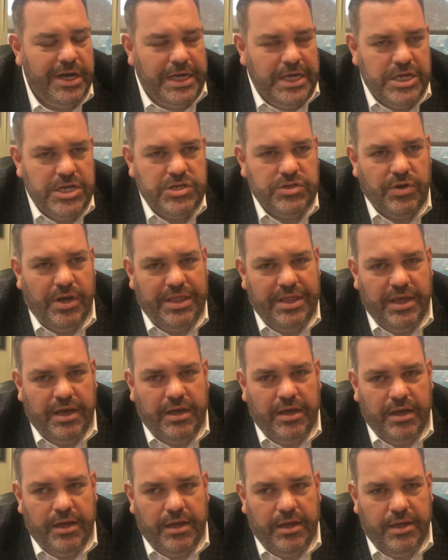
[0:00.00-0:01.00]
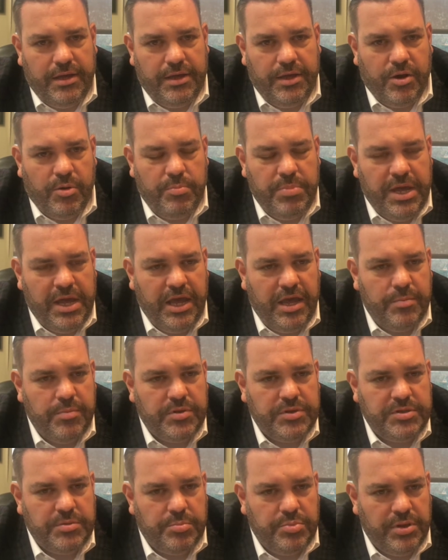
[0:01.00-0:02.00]
Mm-hmm. So I think you know being
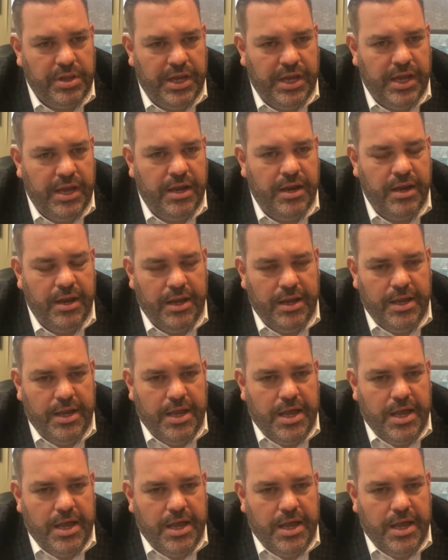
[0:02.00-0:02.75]
able to plan.